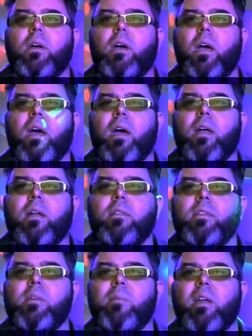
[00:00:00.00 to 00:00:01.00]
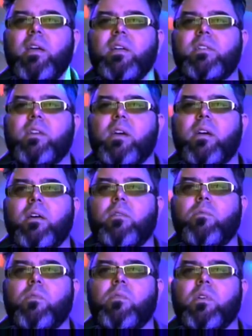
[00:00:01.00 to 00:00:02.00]
and the amount of ETN
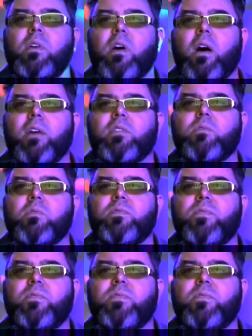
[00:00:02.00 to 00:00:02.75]
cost was